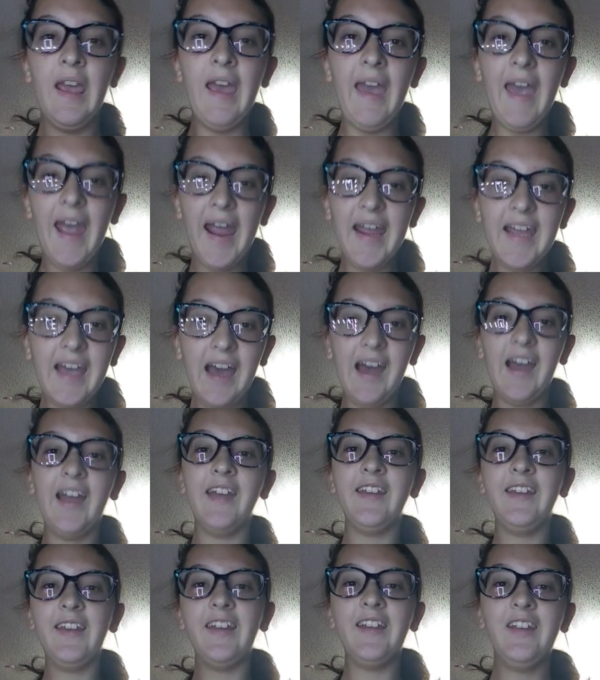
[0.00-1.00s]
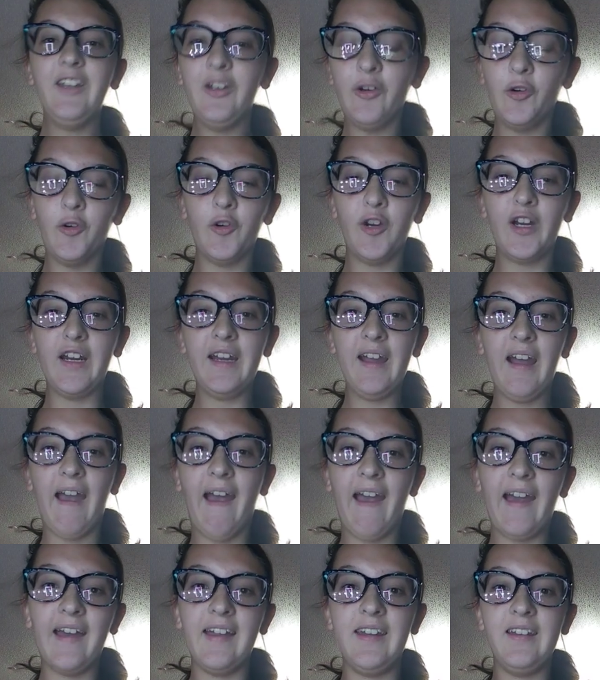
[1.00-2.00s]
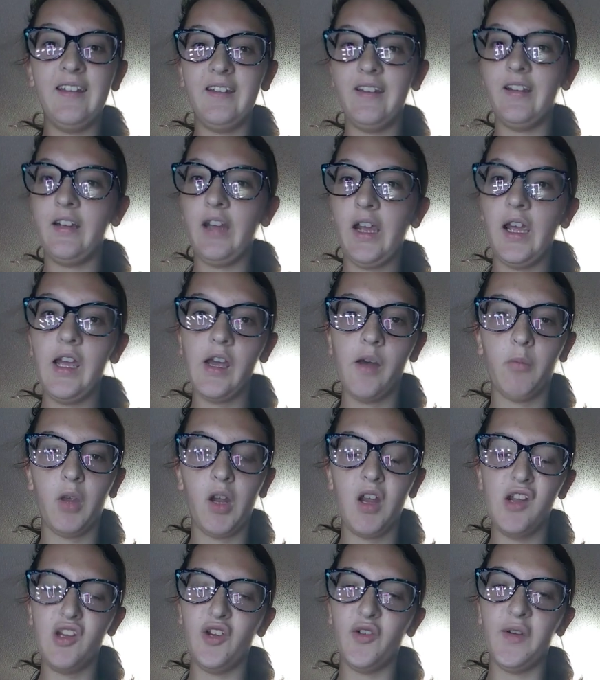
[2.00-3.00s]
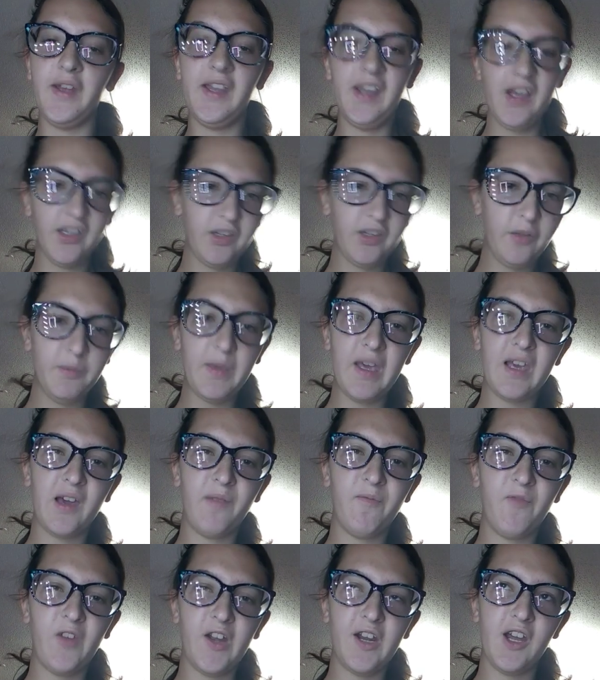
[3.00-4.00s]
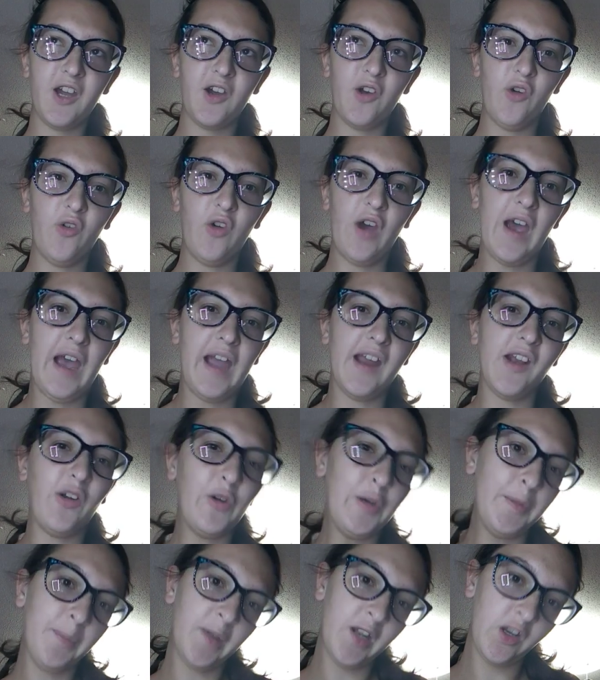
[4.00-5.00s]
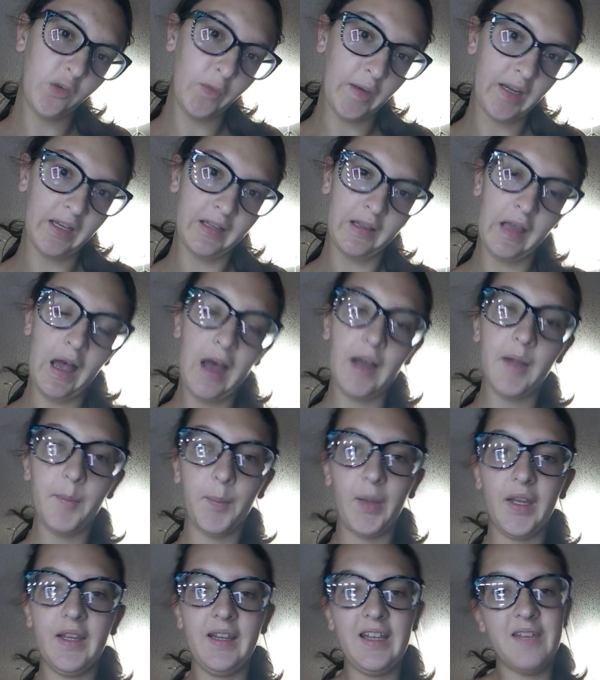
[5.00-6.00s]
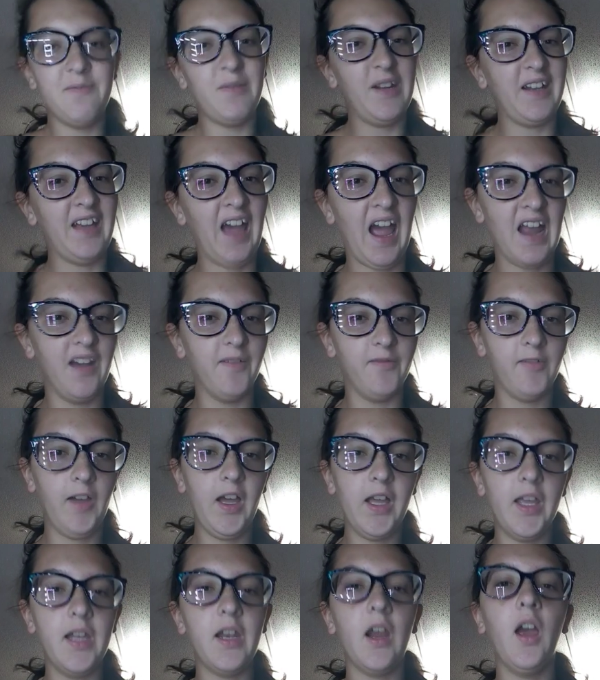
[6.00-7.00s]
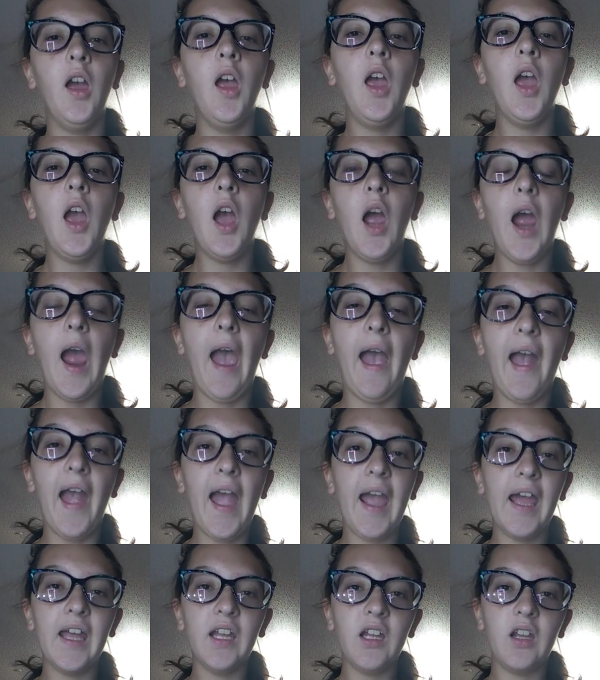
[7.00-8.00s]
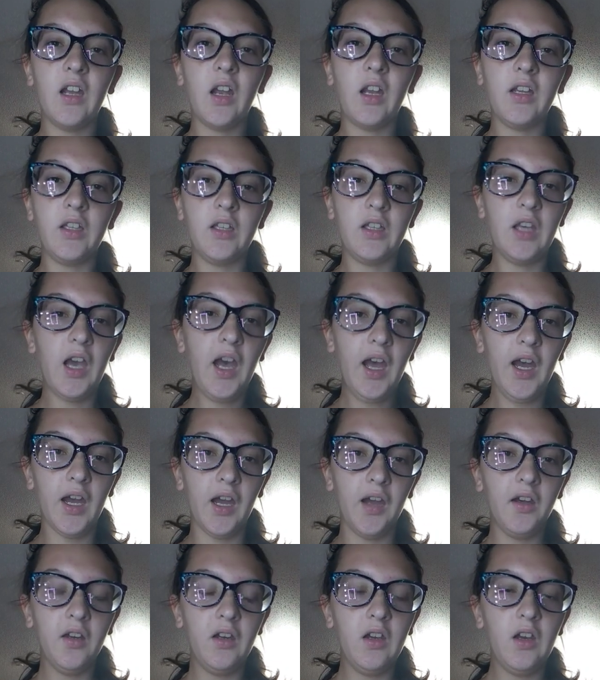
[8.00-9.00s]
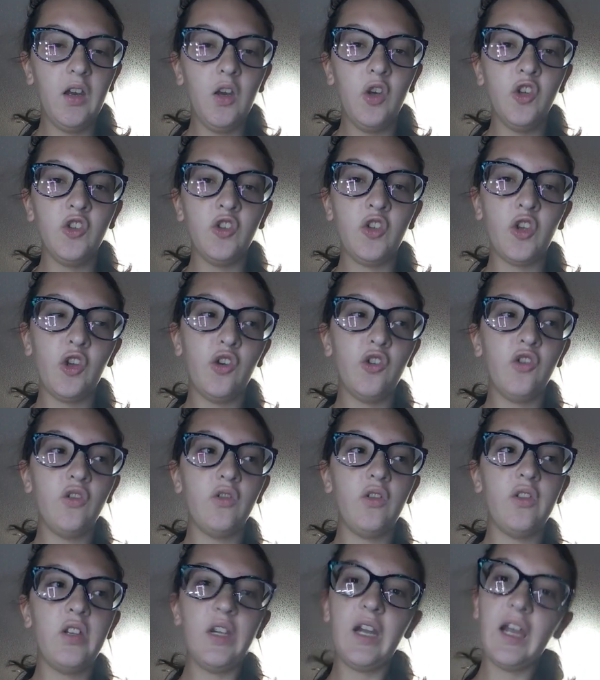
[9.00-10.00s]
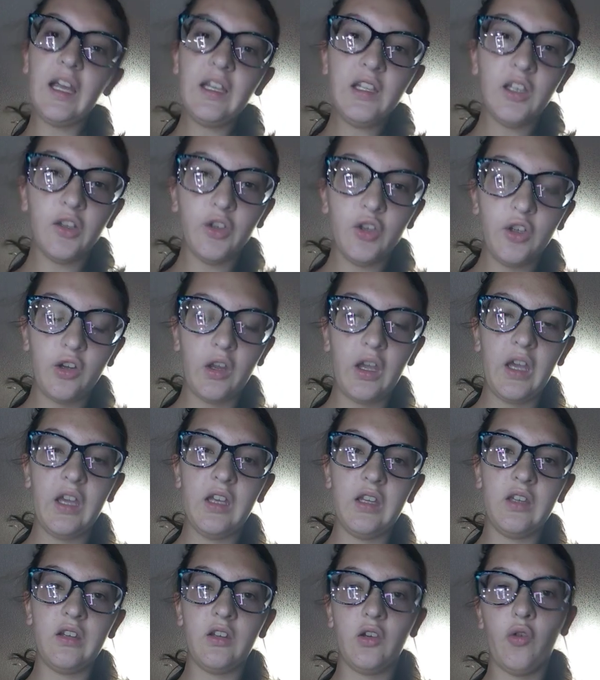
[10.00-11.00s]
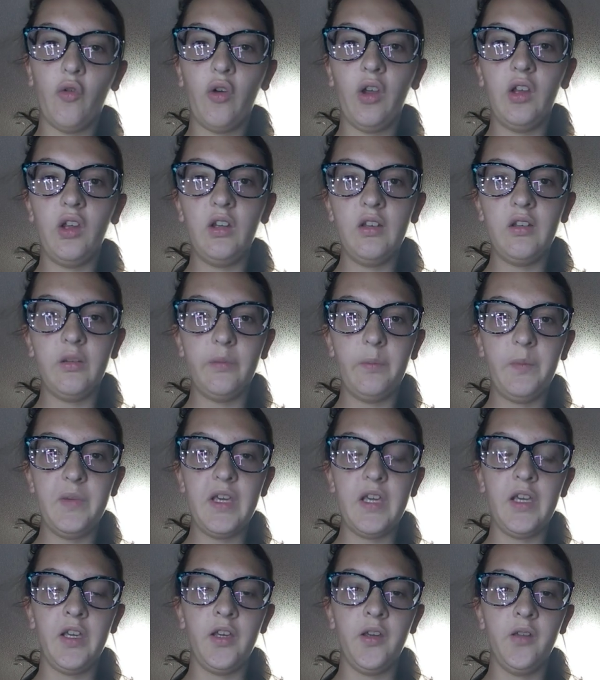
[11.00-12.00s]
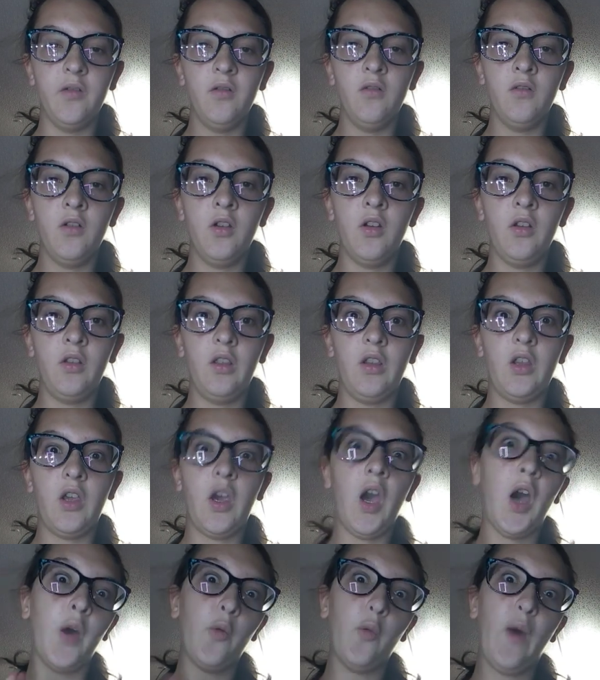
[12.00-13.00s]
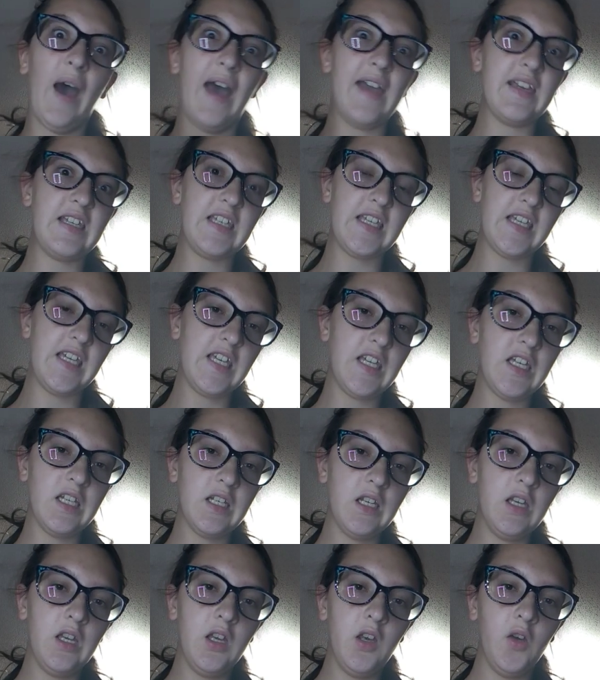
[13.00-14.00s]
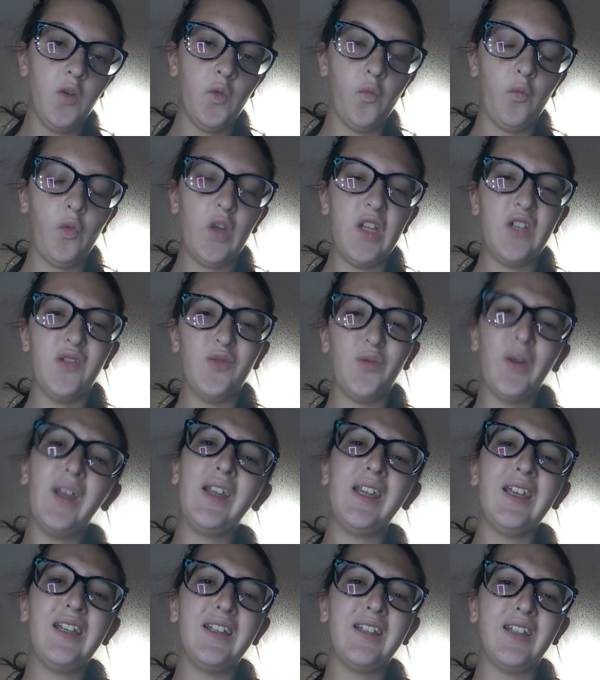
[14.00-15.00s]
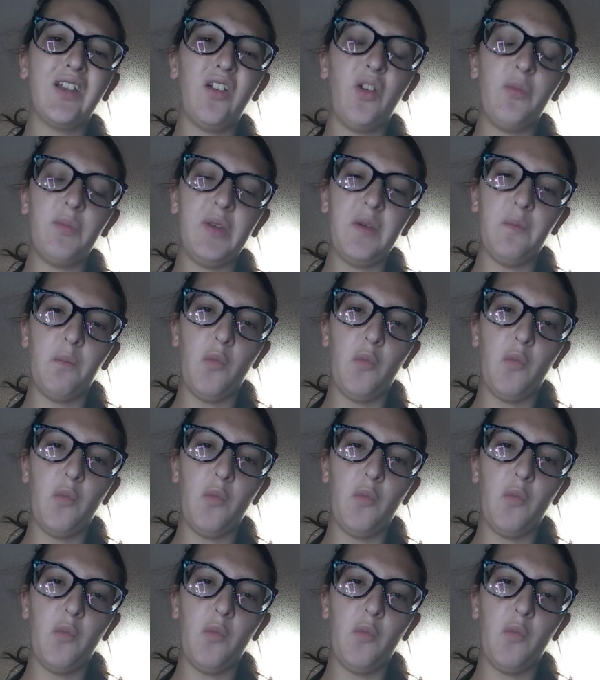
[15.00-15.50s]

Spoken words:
Hey guys, it's Tori, and today I'm going to do another makeup video. I know I've been doing a lot, but they've been kind of fun. And yeah, so today's look is going to be kawaii, which really it's going to be